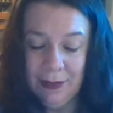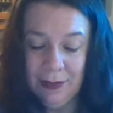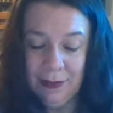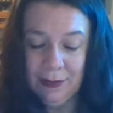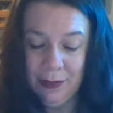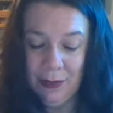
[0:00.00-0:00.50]

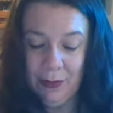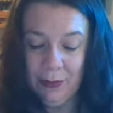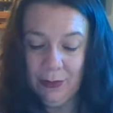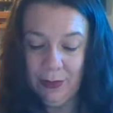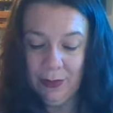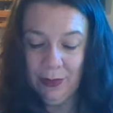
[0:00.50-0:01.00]
So
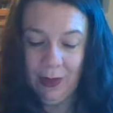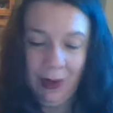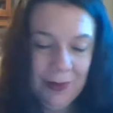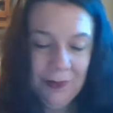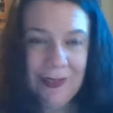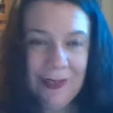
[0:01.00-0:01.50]

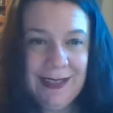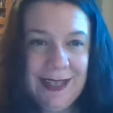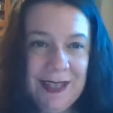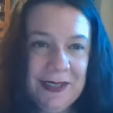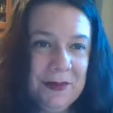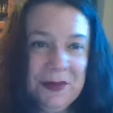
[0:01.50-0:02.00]
all of these
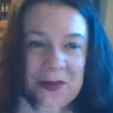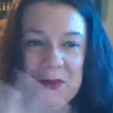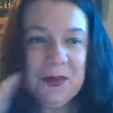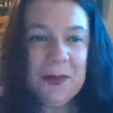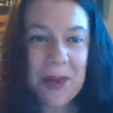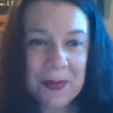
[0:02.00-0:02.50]
things, I'm just going
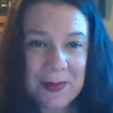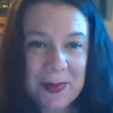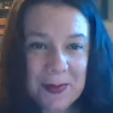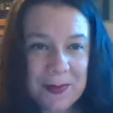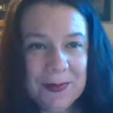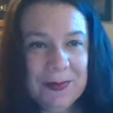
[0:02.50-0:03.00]
to wrap it up
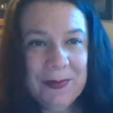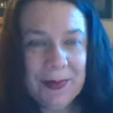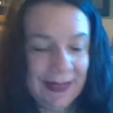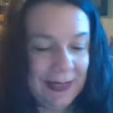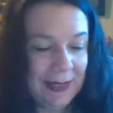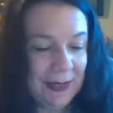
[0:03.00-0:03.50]
real
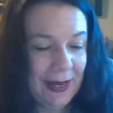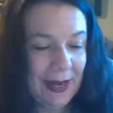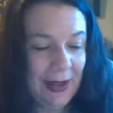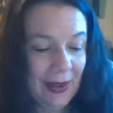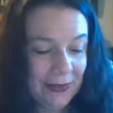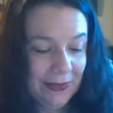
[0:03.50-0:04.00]
quick here.
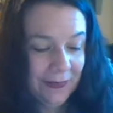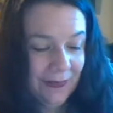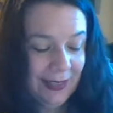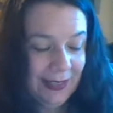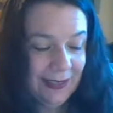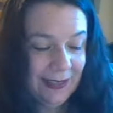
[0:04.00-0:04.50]
All of
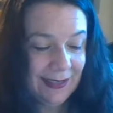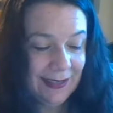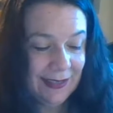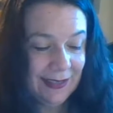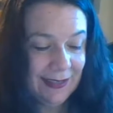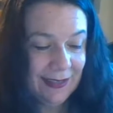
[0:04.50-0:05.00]
these
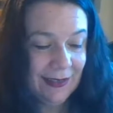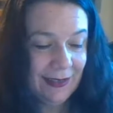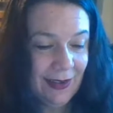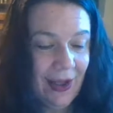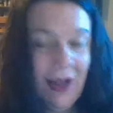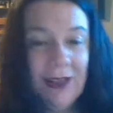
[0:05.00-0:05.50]

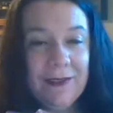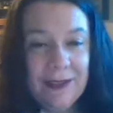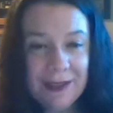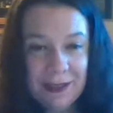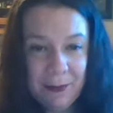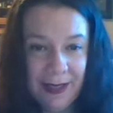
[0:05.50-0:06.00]

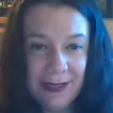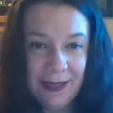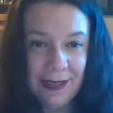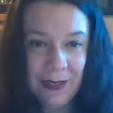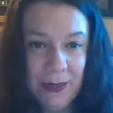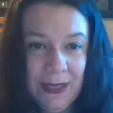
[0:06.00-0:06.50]

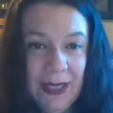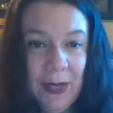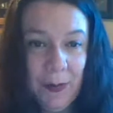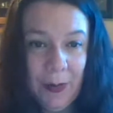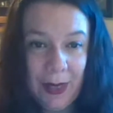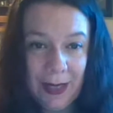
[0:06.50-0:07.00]
spices, when
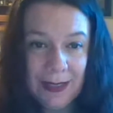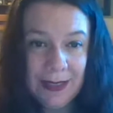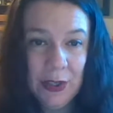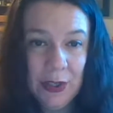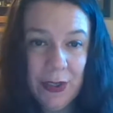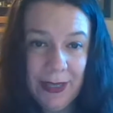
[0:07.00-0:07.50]

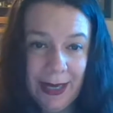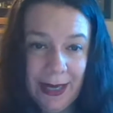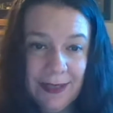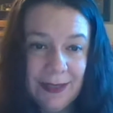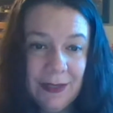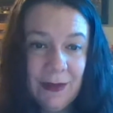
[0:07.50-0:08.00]
combined,
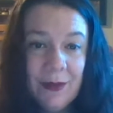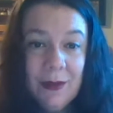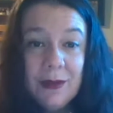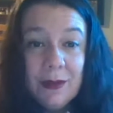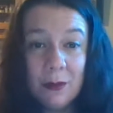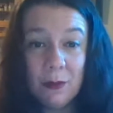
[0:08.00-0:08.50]
create
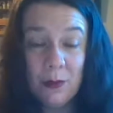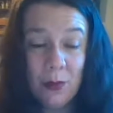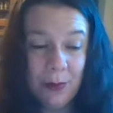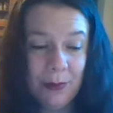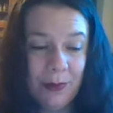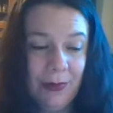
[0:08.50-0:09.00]

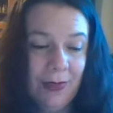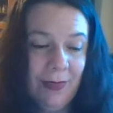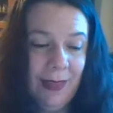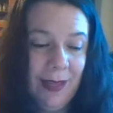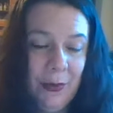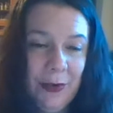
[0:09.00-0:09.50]
warmth.
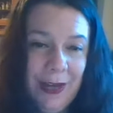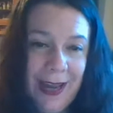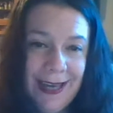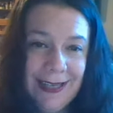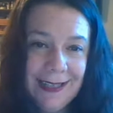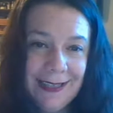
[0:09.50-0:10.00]
They
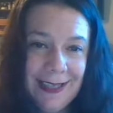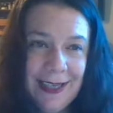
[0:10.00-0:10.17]
create